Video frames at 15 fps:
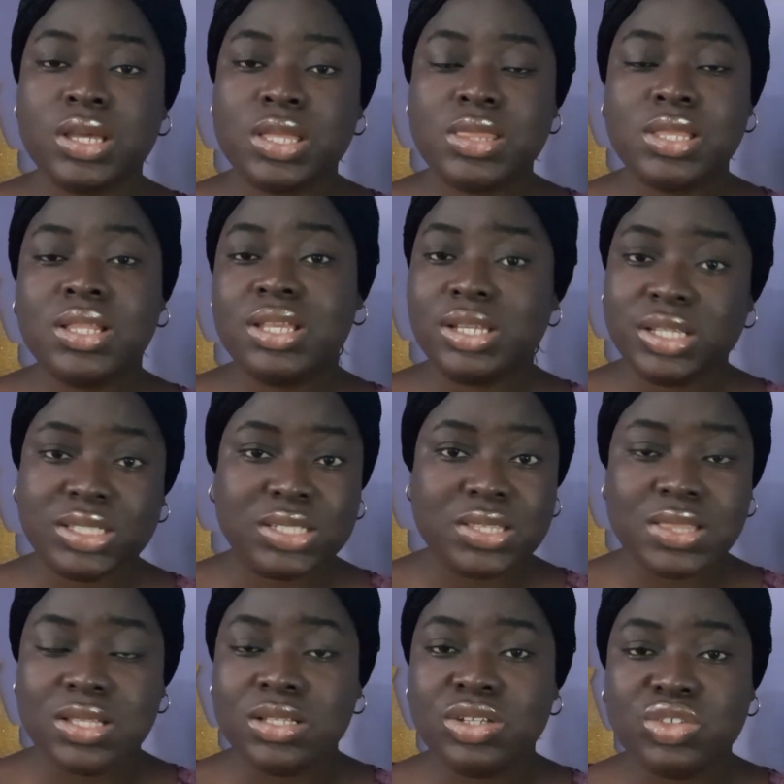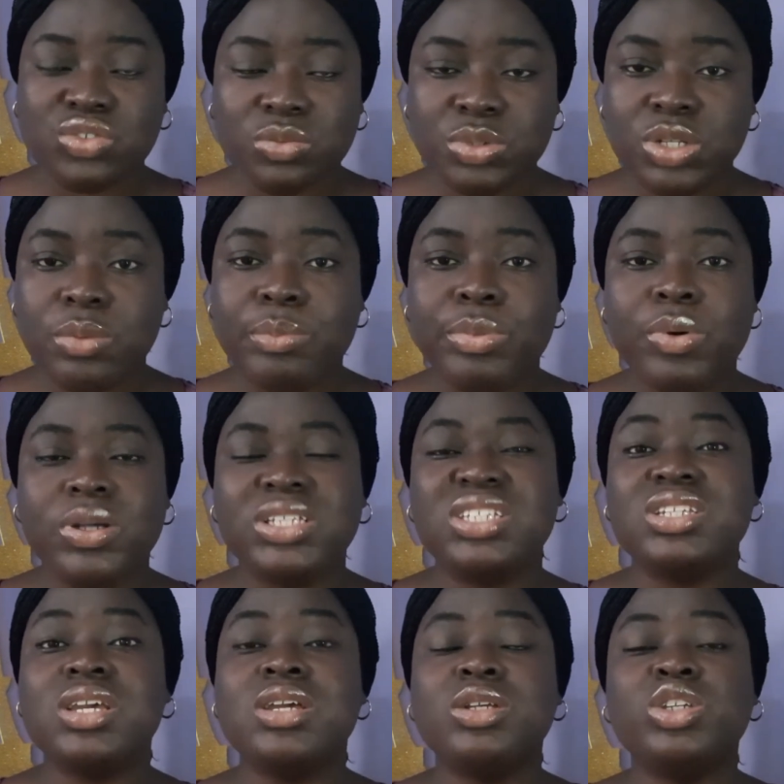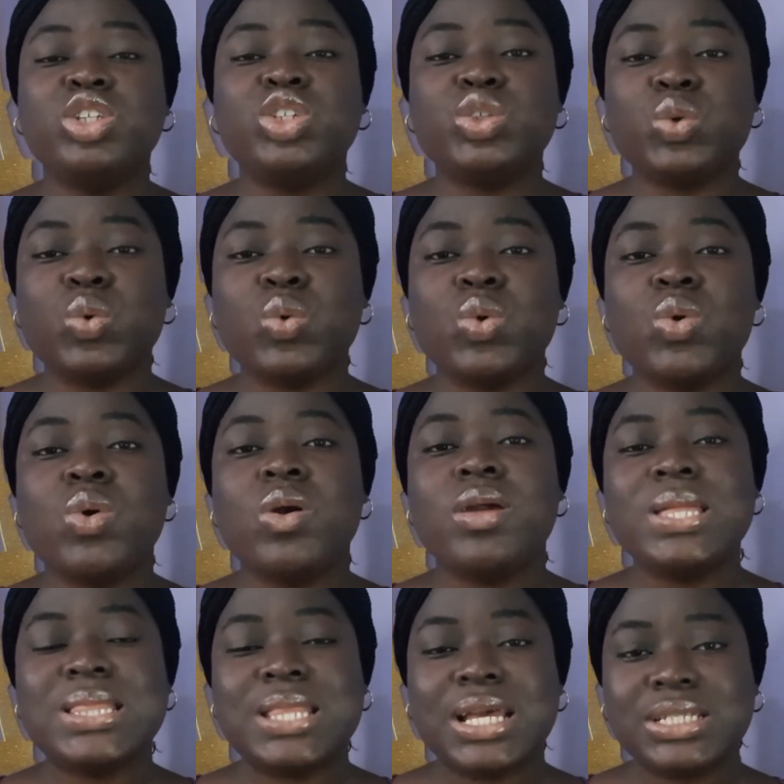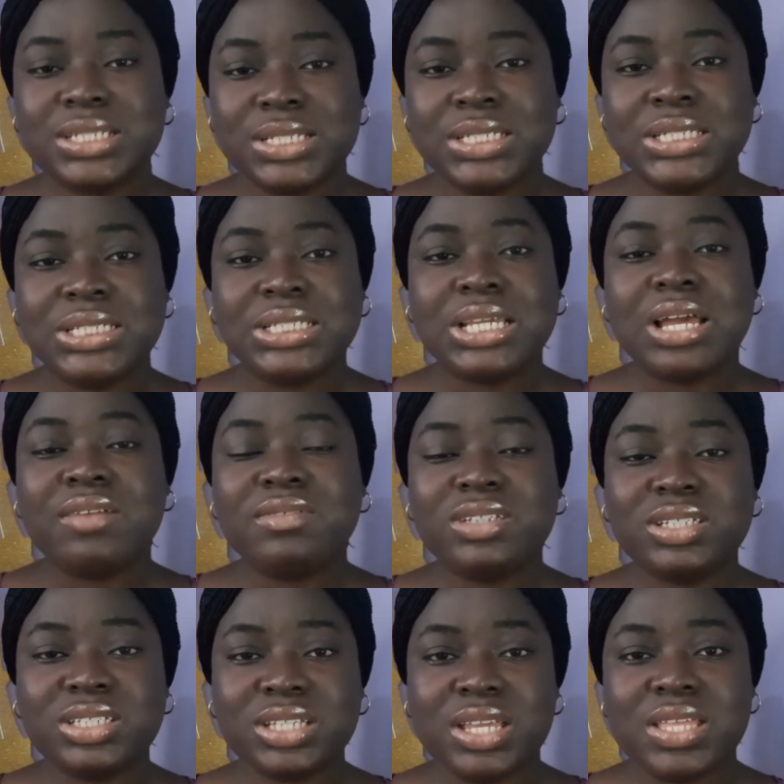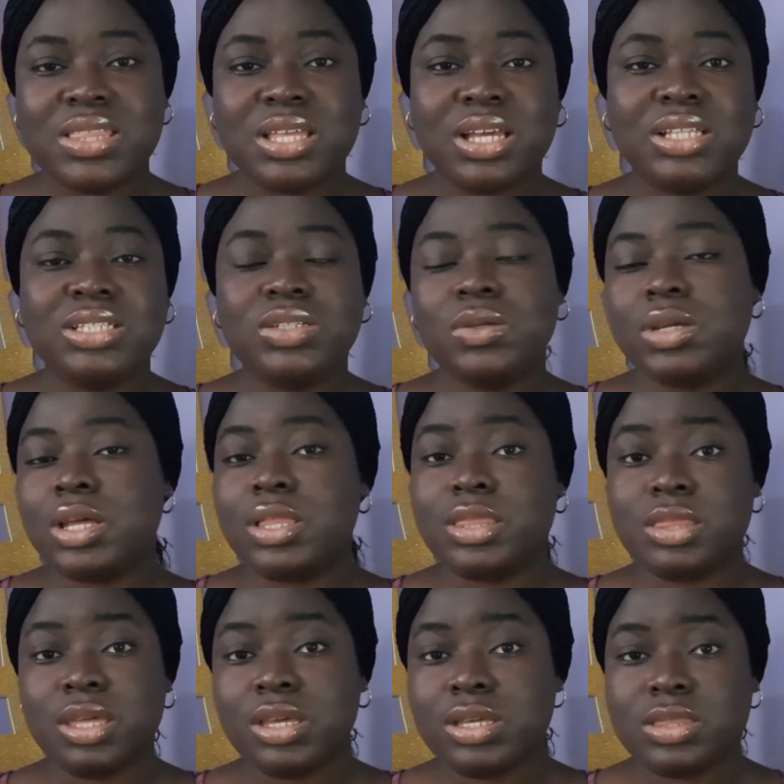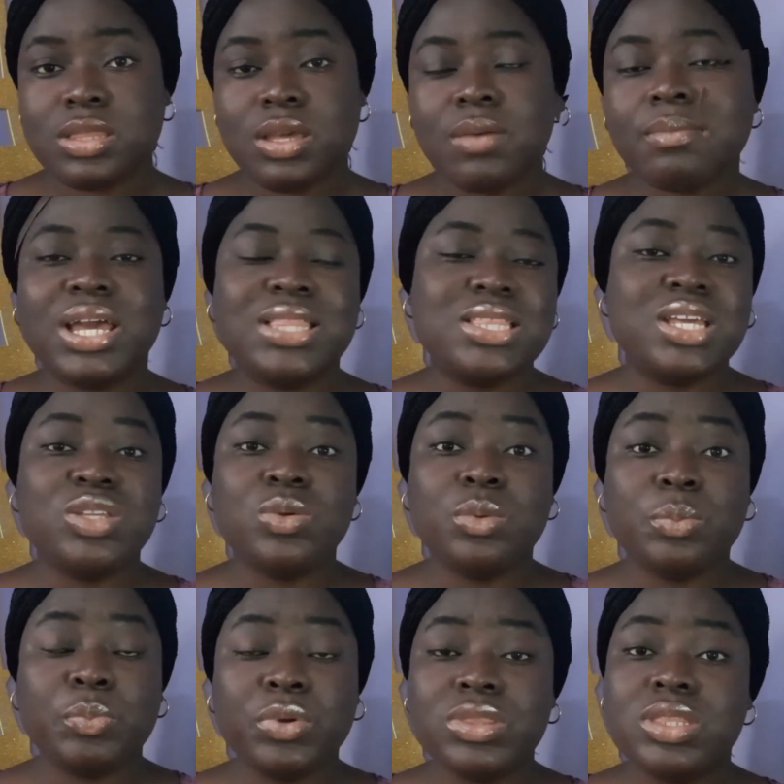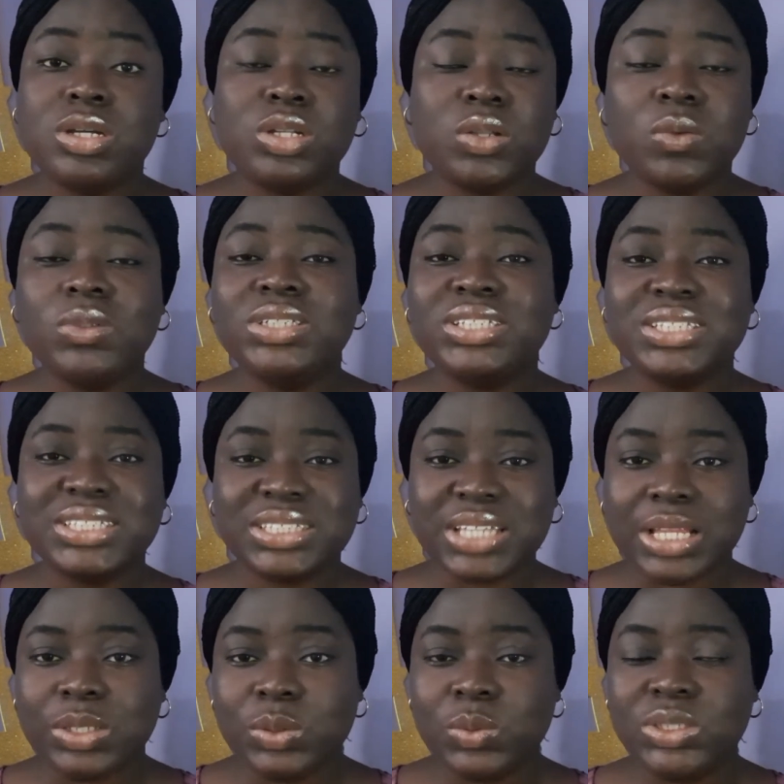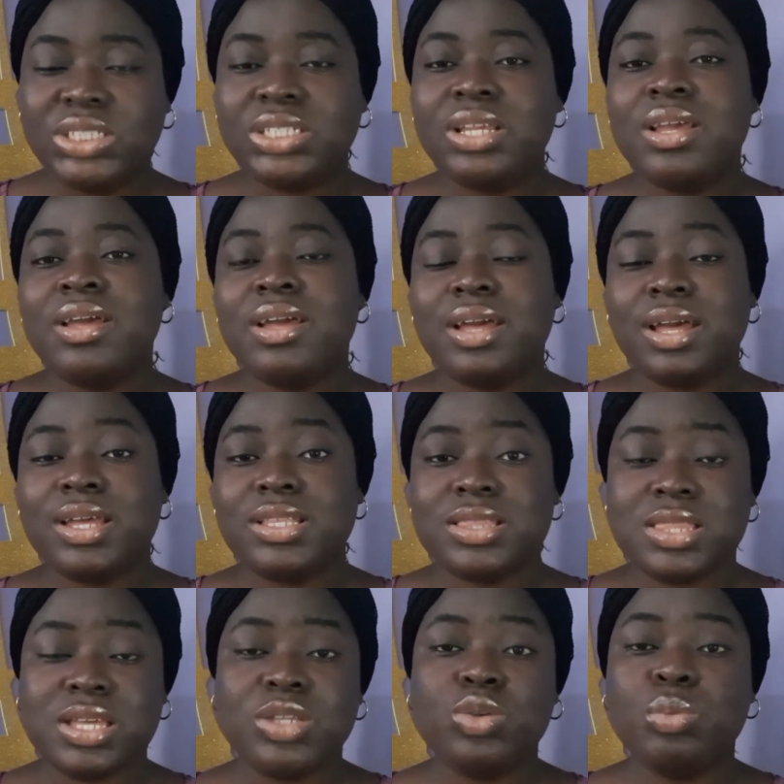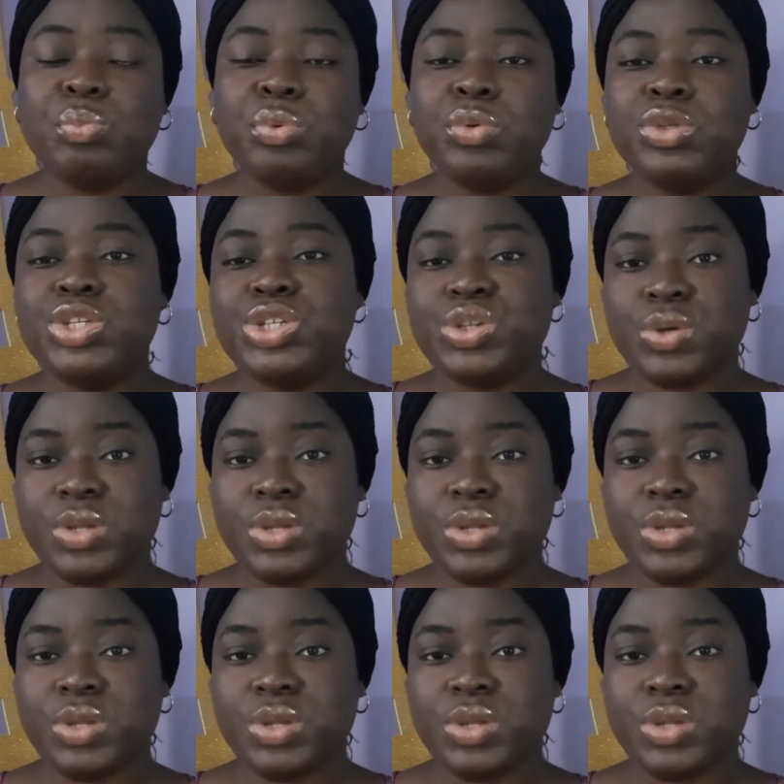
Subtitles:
The link is in the description box. So that is it. After saying that, you can thank them, and then you put the closing salute, and then you put your